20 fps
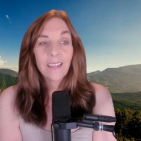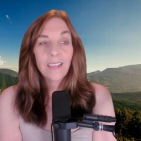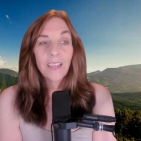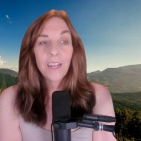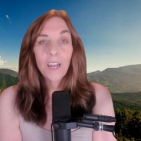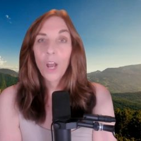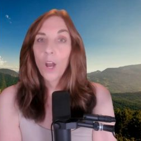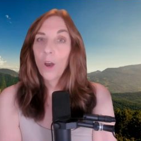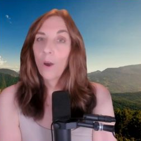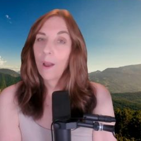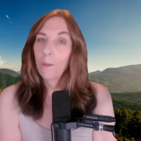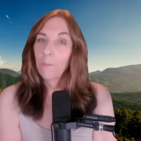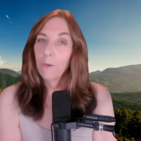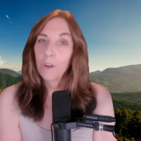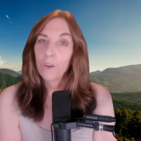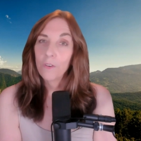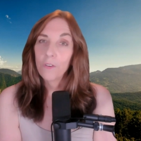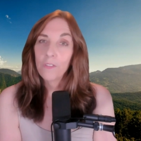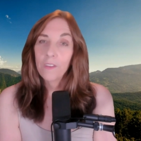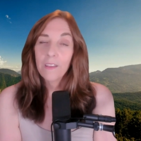you know, I'm
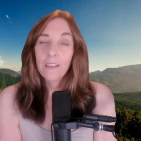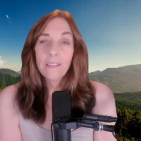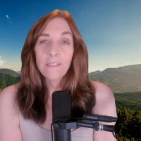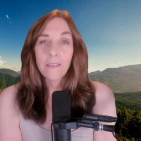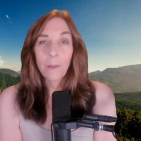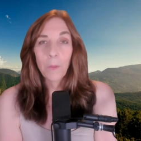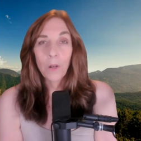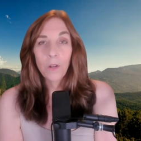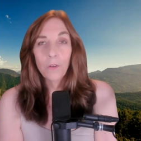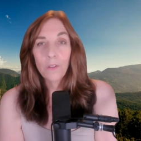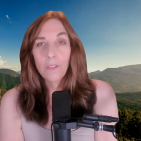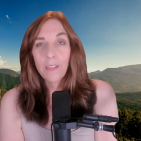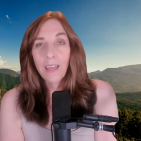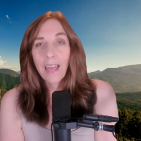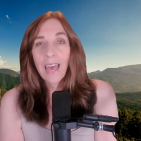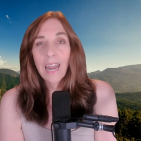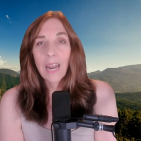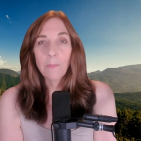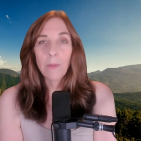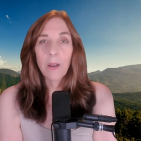going to do this, I'm going to do
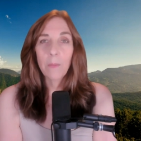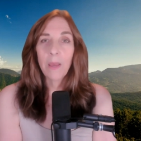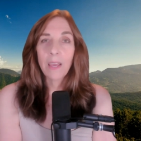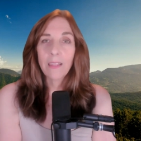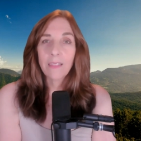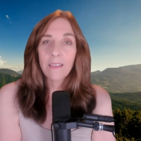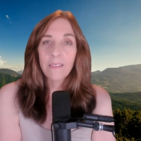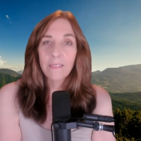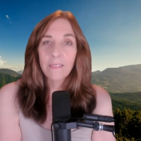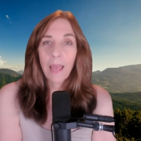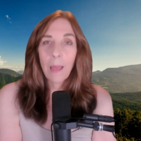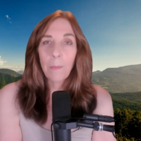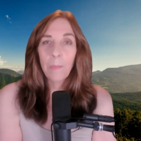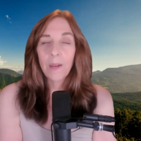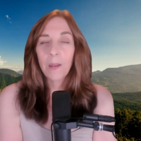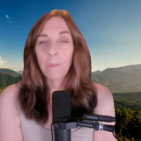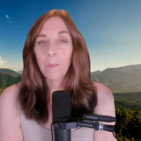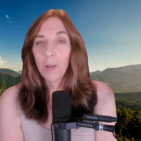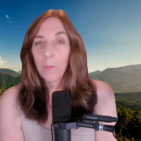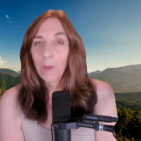that, I'm going to make this
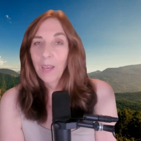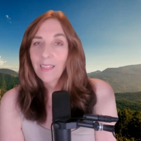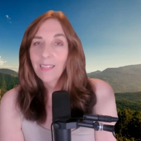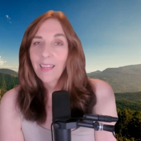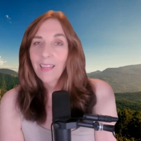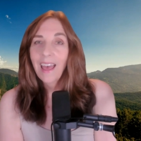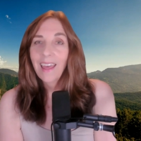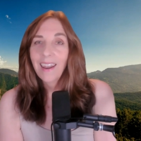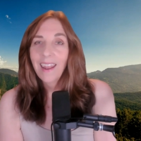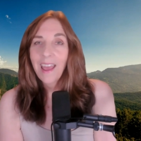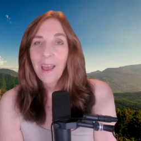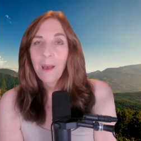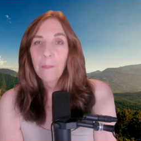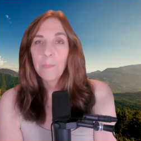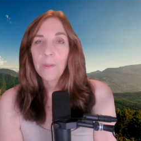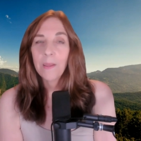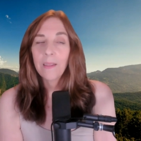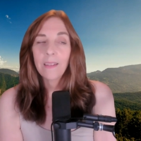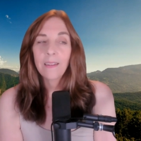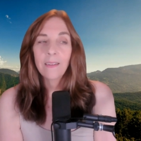happen, I'm going to make that
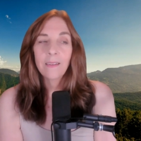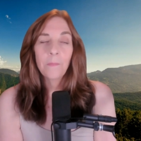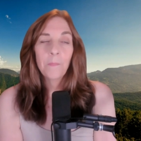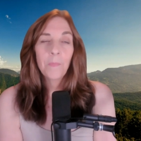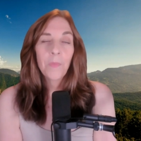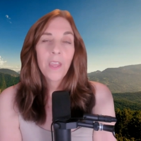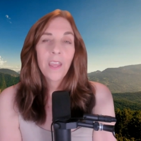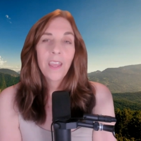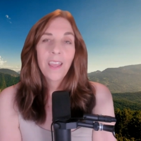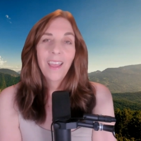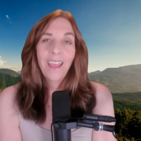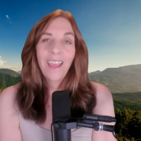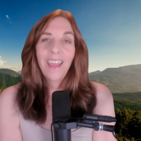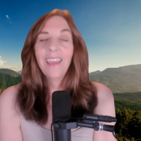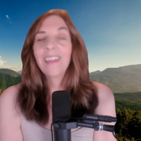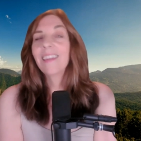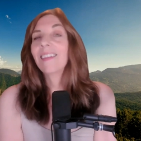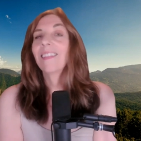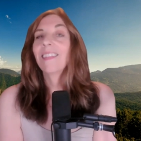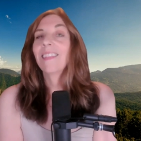happen.
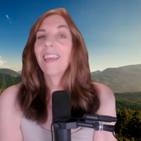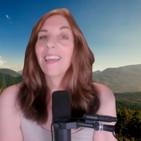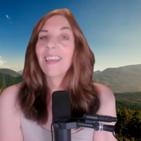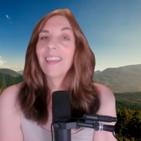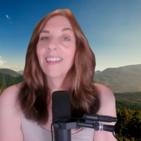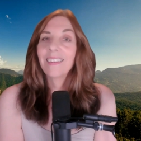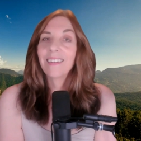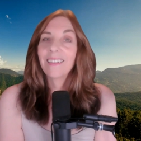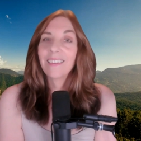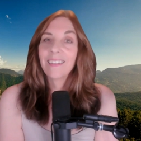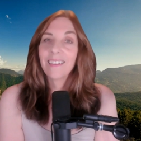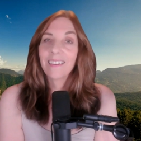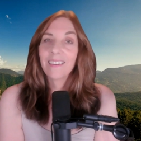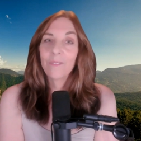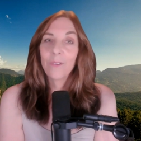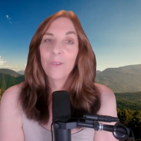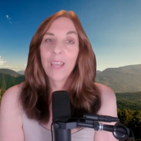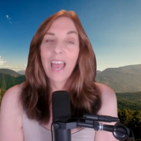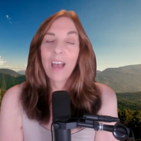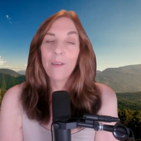And then
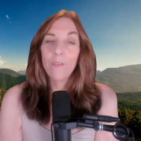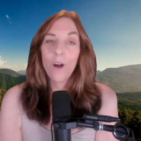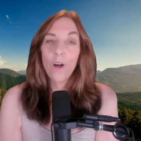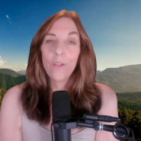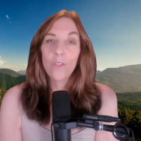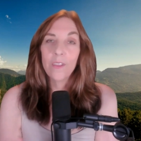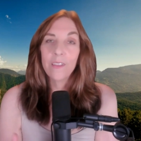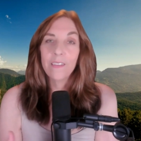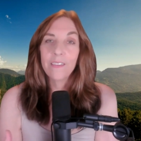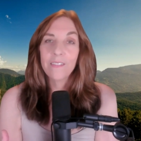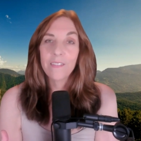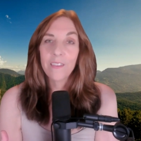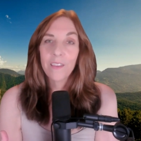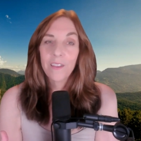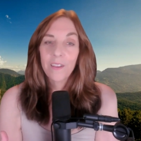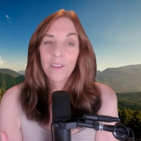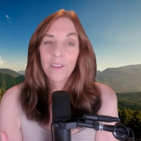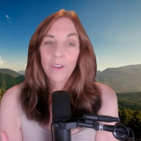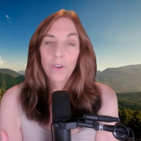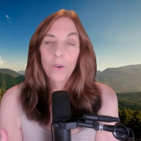we have all these
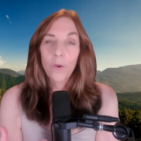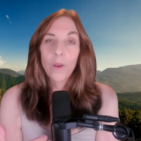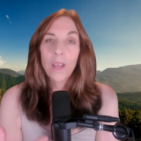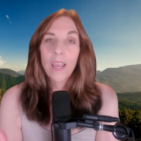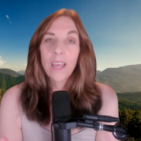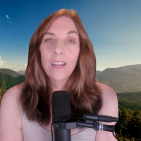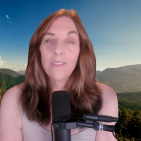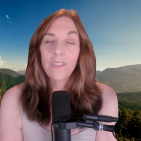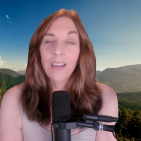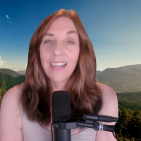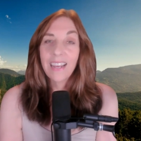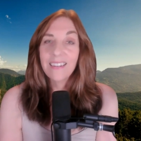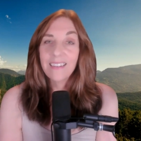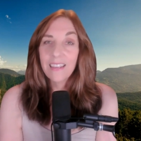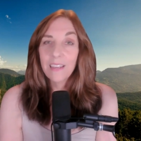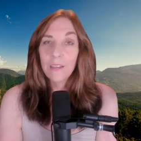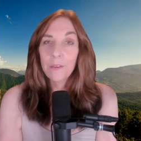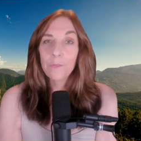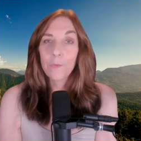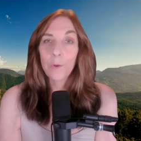creative
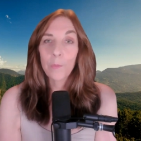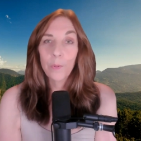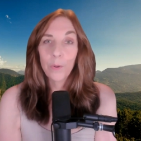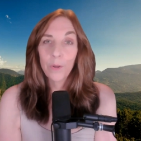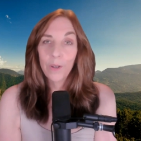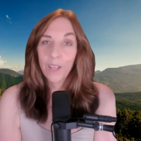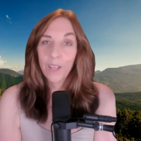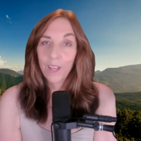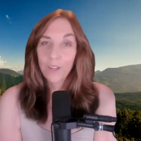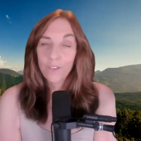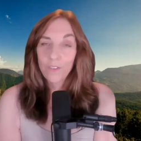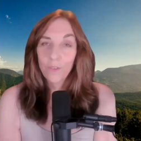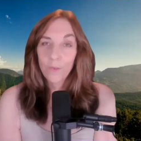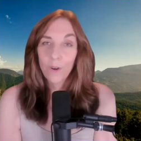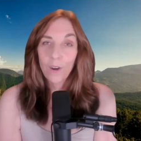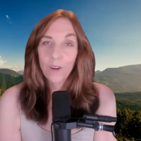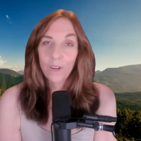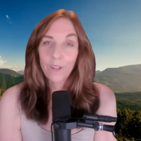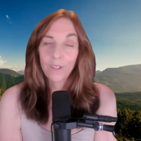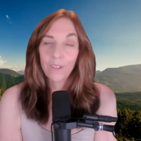ideas we're putting into
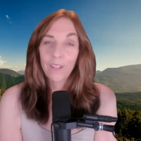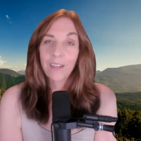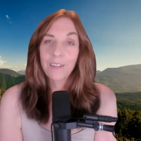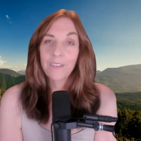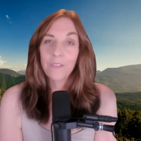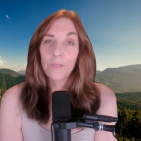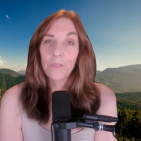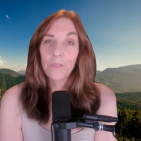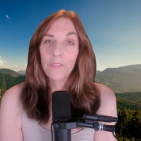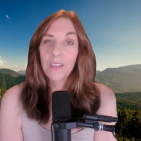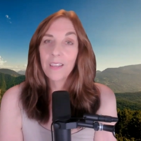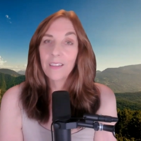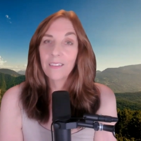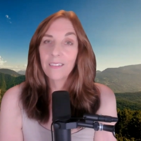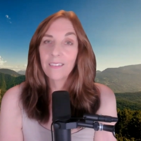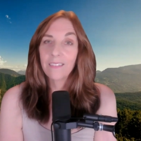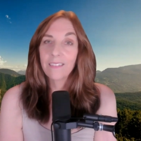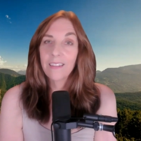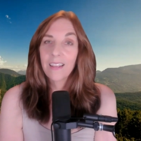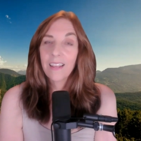our collective
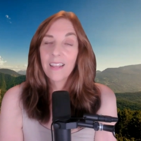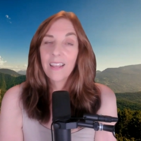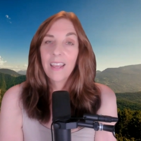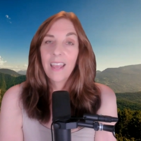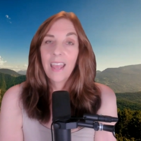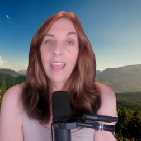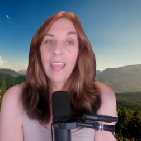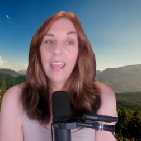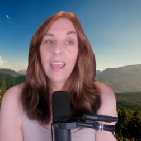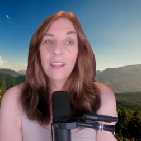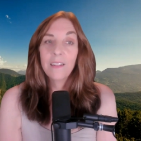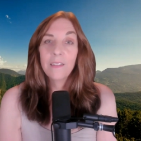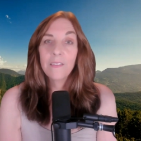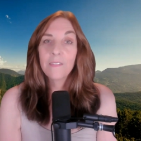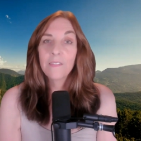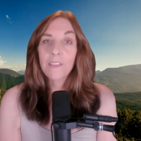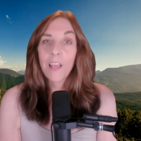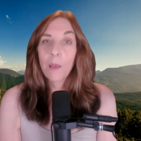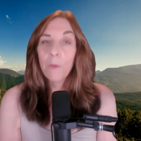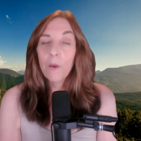field. And
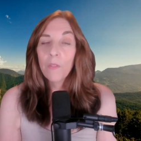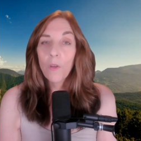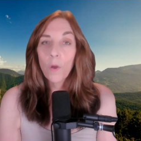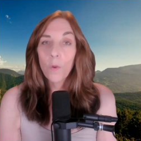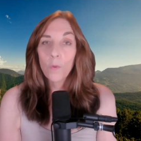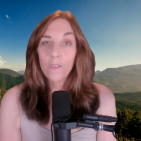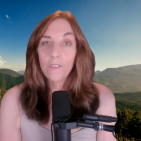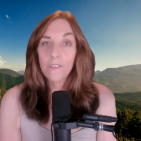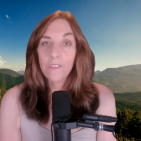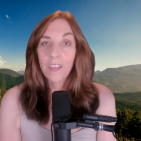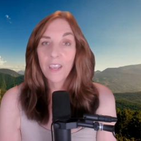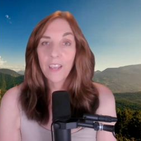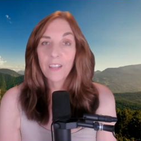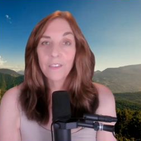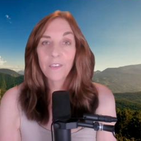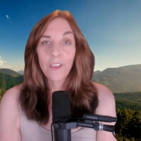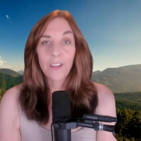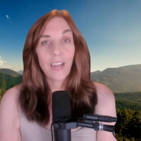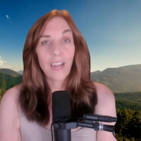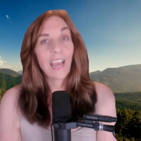some of those
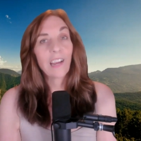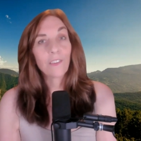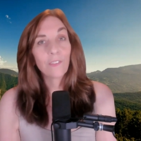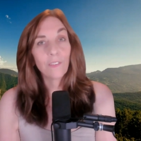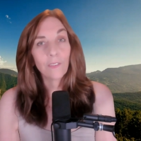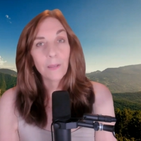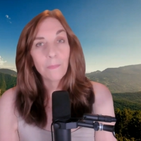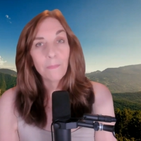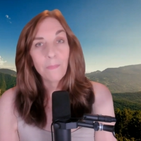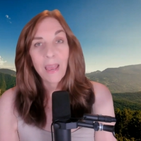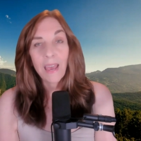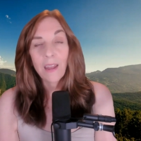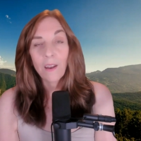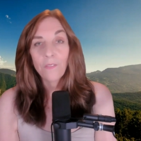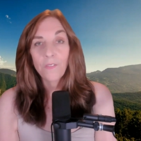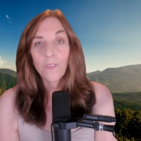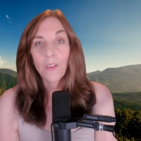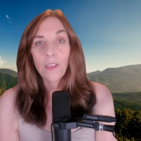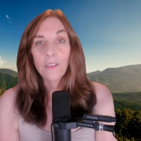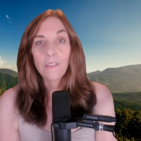things could actually
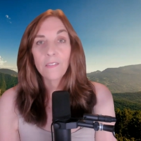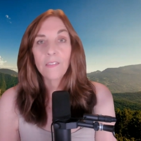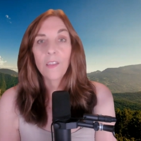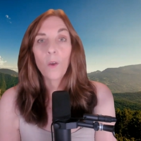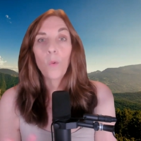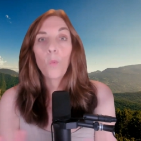manifest